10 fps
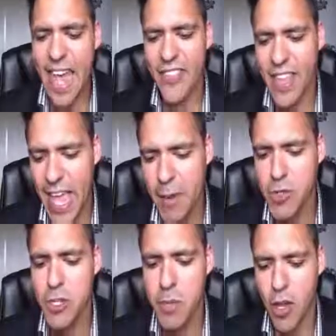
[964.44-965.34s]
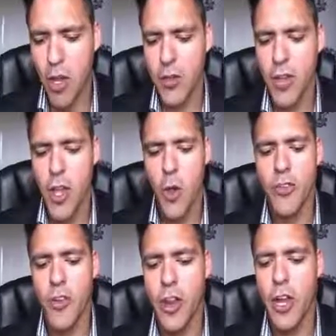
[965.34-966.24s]
and the caption put on.
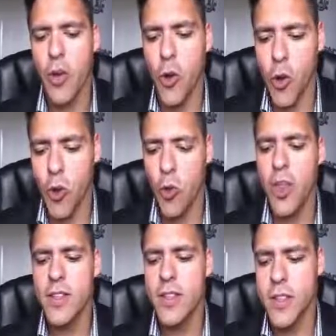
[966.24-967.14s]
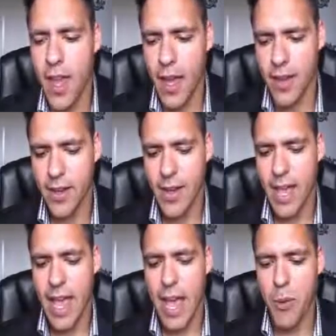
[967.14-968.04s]
We've got it all done.
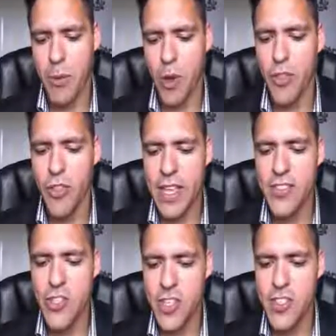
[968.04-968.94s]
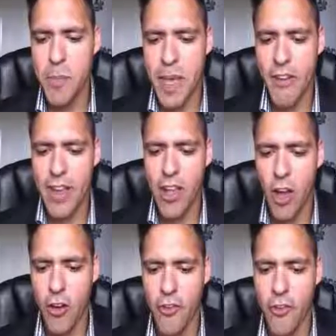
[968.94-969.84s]
And we want this just appearing
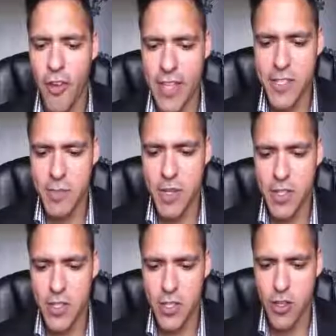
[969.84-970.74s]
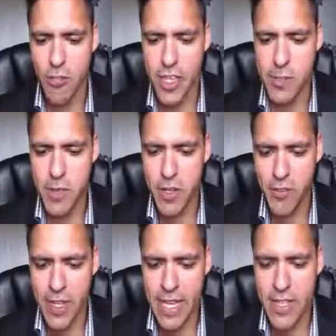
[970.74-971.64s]
on Facebook. So it's got Facebook
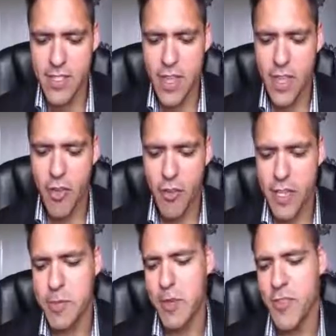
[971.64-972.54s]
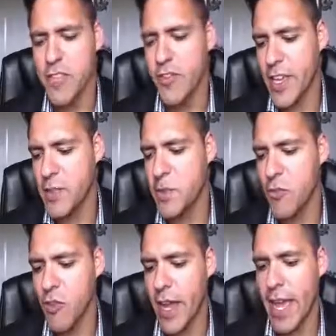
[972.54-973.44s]
feeds, Facebook
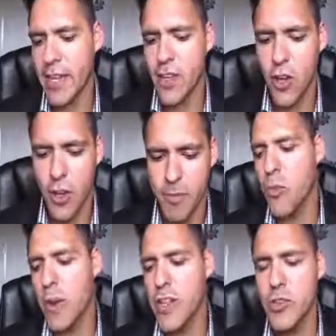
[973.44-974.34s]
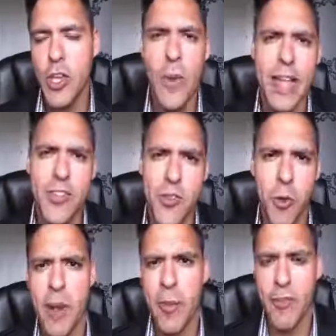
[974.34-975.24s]
right-hand column. When you do ads
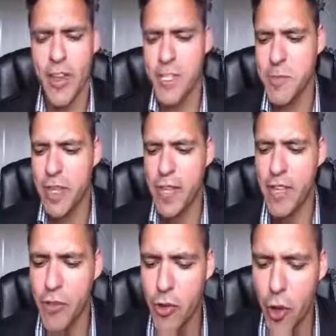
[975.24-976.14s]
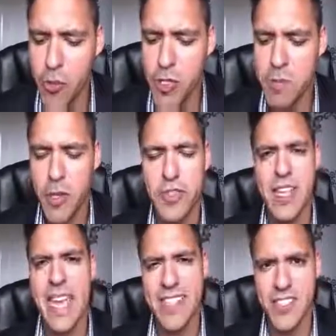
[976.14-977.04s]
normally with Facebook, it gives you an option to post
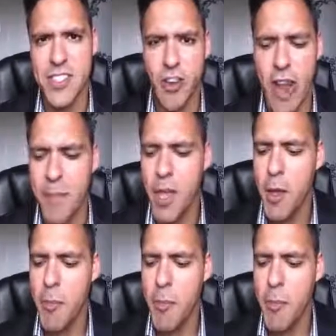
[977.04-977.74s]
to Instagram,